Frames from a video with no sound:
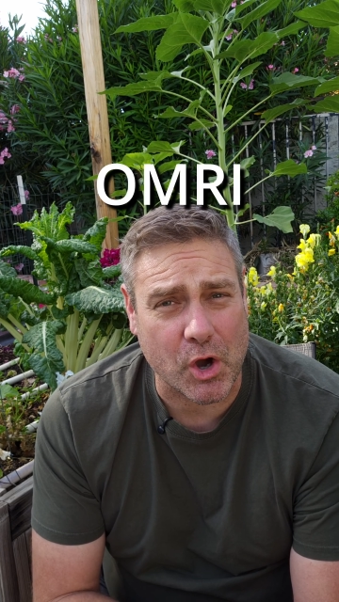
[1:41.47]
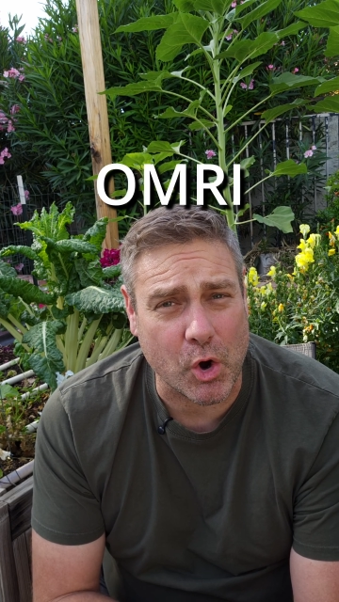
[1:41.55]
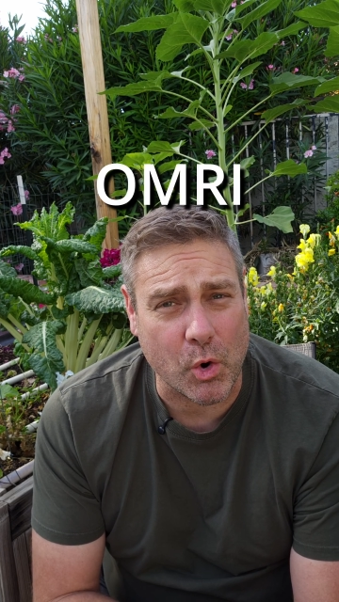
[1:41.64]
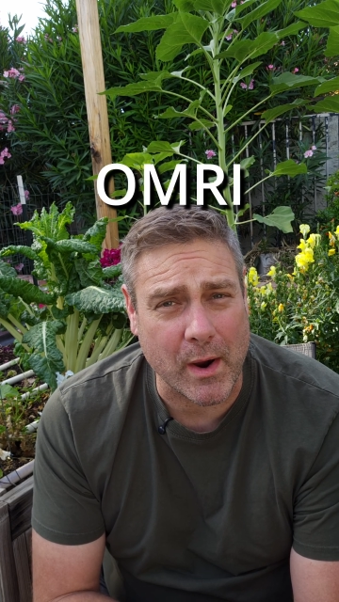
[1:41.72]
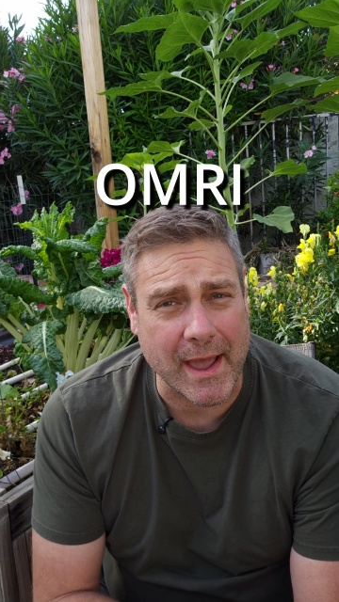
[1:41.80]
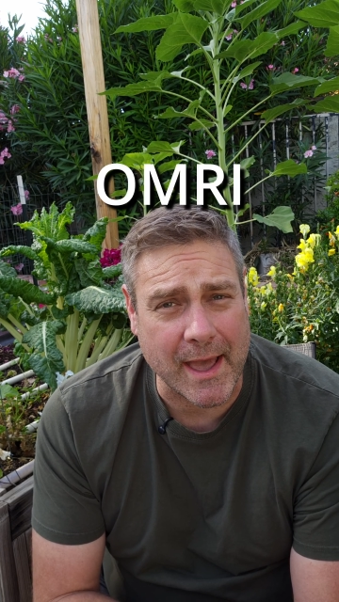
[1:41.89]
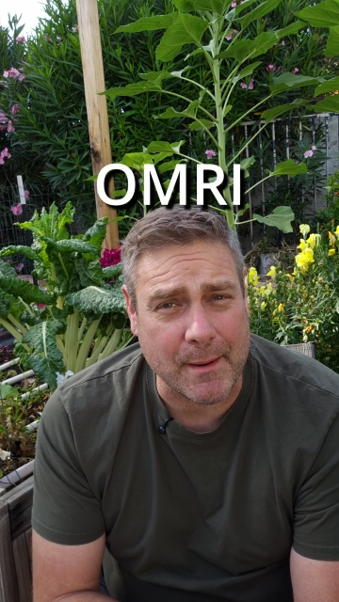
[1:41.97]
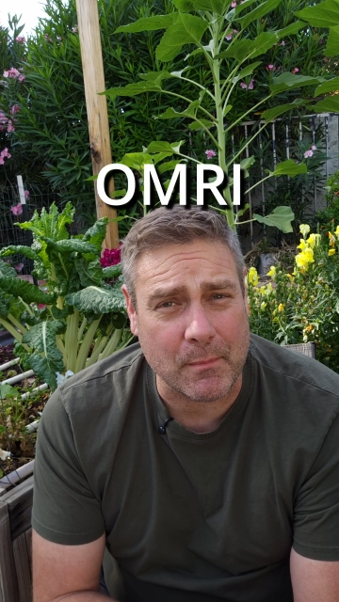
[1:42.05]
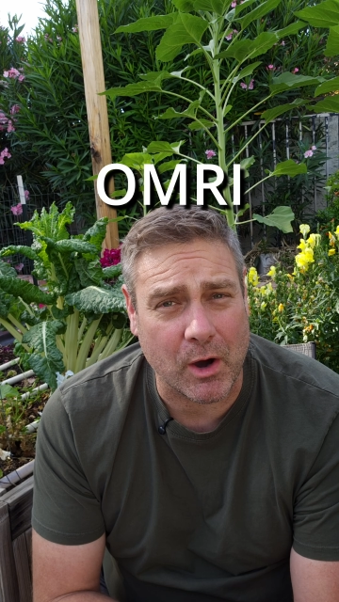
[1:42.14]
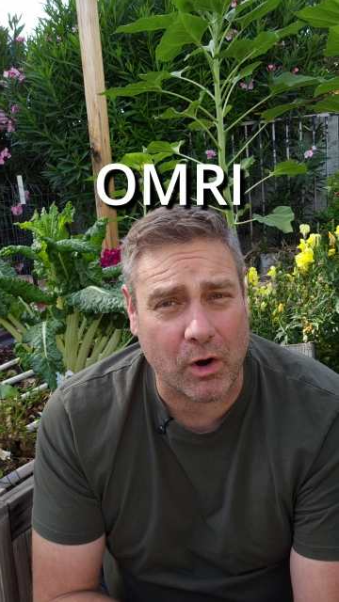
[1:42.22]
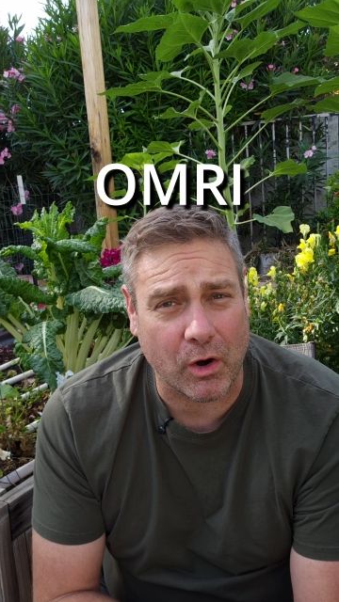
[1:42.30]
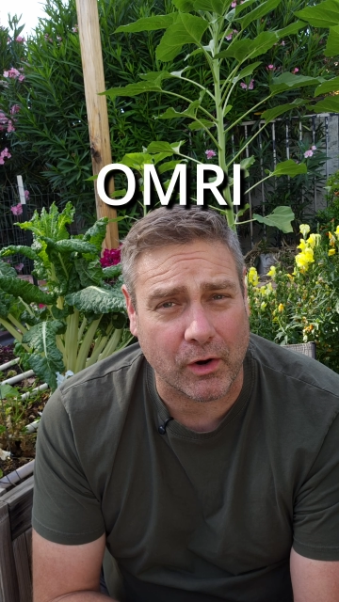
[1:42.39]

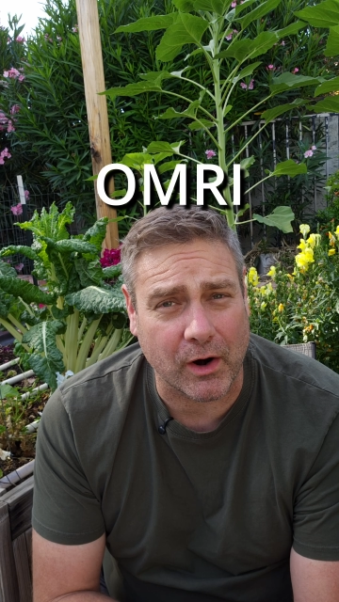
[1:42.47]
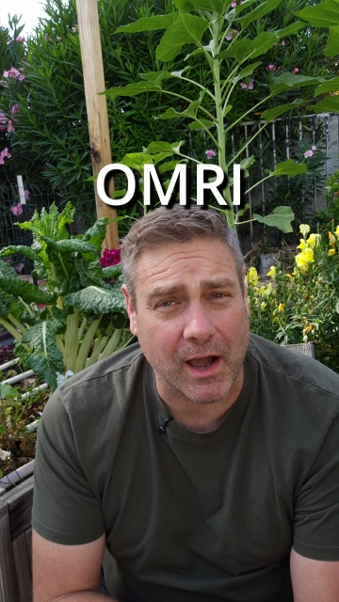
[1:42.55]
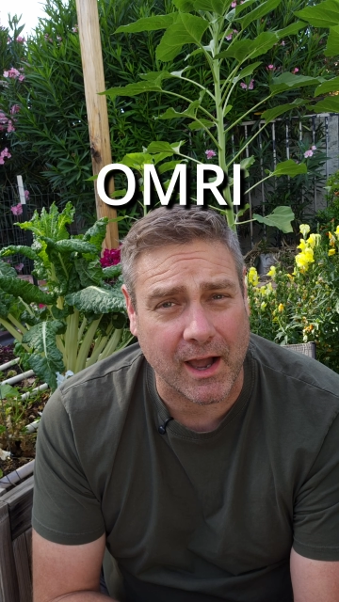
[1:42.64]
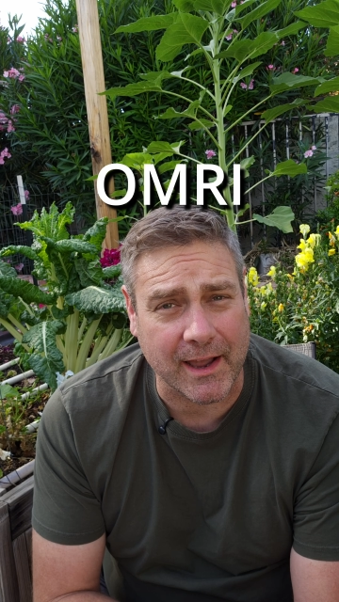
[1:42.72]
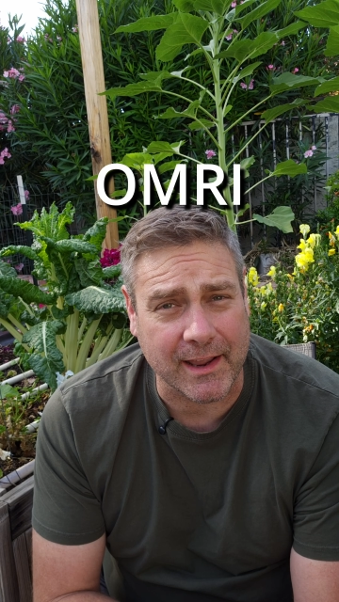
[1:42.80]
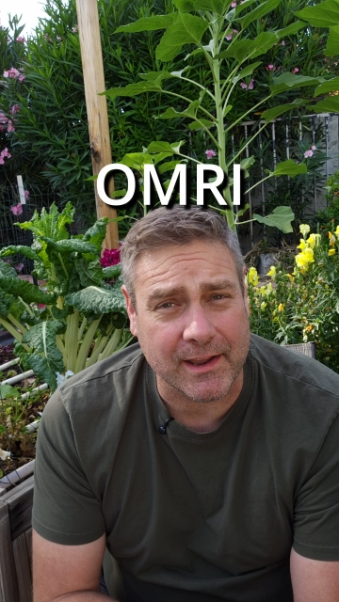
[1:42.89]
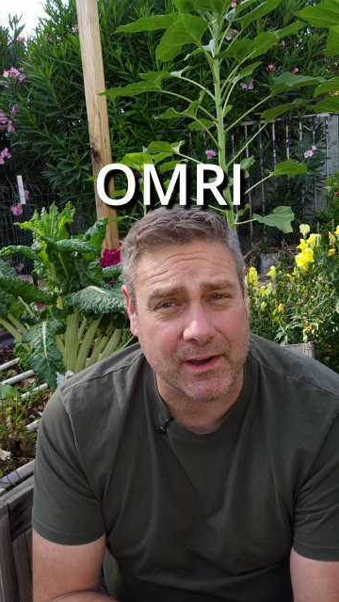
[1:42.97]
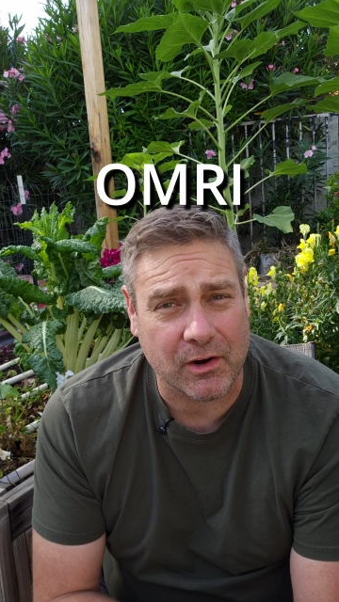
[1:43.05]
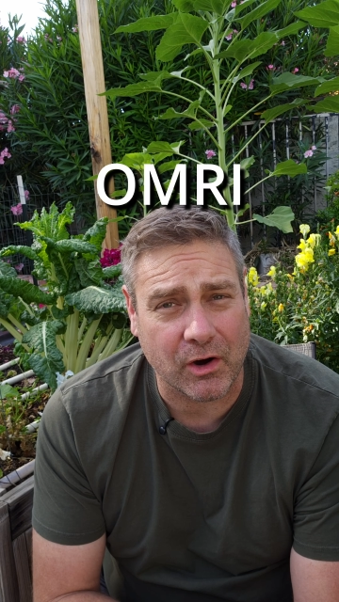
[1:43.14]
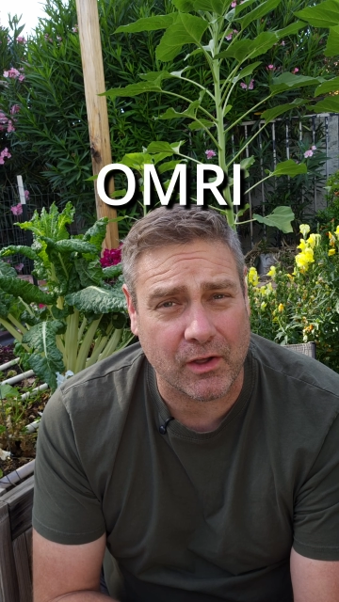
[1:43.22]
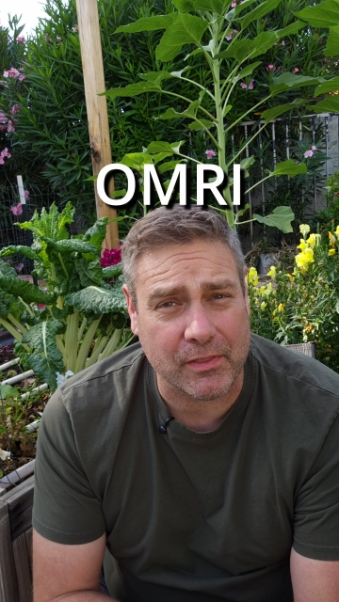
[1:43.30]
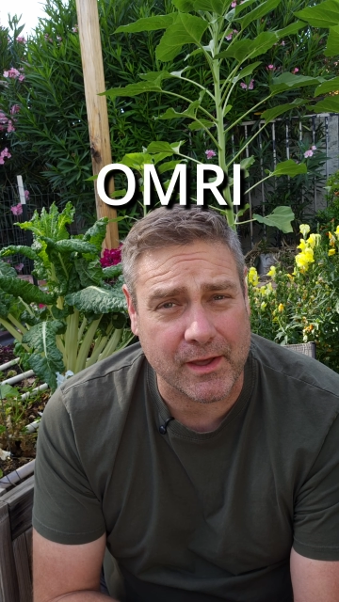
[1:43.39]
OMRI
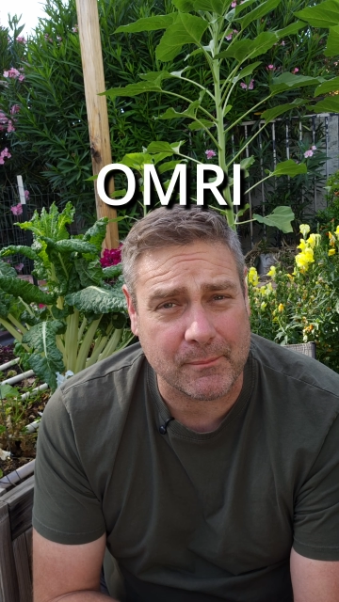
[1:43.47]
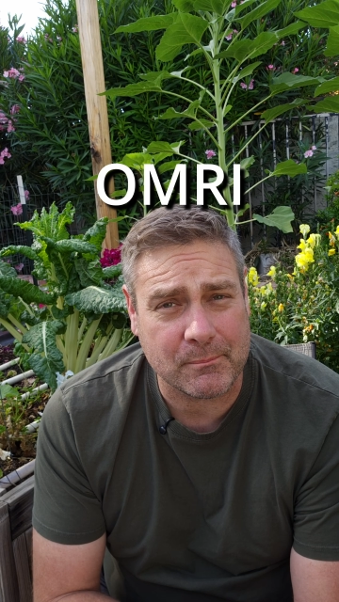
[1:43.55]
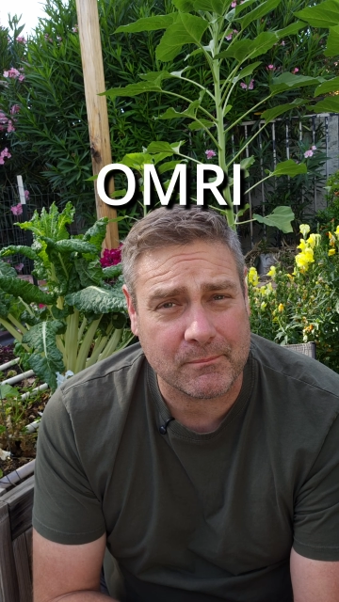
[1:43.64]
on them.